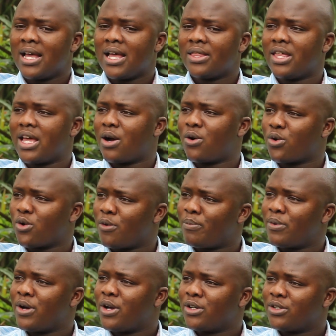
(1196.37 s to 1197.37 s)
their
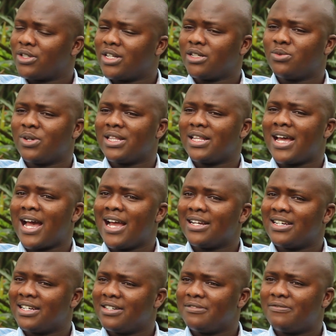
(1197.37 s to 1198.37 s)
crop so that when they
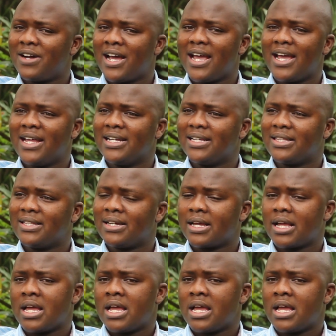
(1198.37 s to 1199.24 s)
identify anything,